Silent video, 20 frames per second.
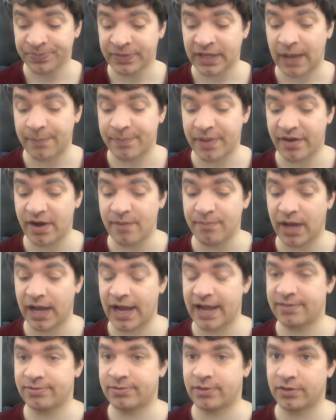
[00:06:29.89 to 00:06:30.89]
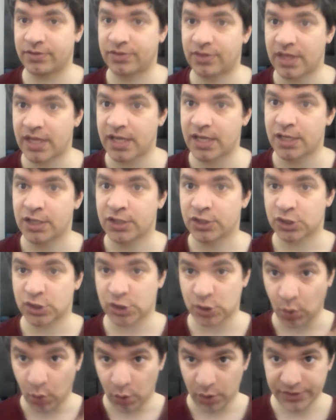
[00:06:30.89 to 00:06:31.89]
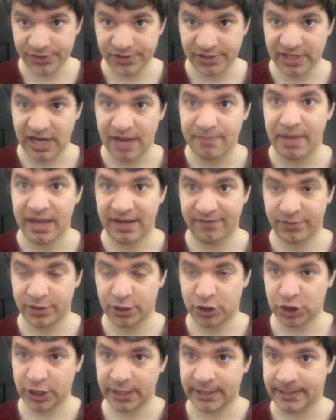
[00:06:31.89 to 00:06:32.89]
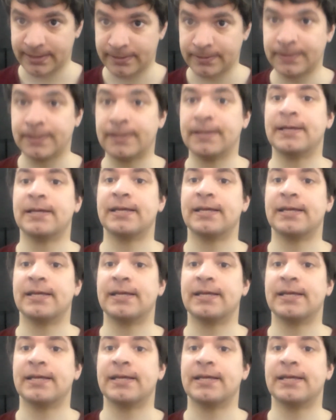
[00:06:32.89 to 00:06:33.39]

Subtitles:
And bear in mind that the sauce that I make for the chicken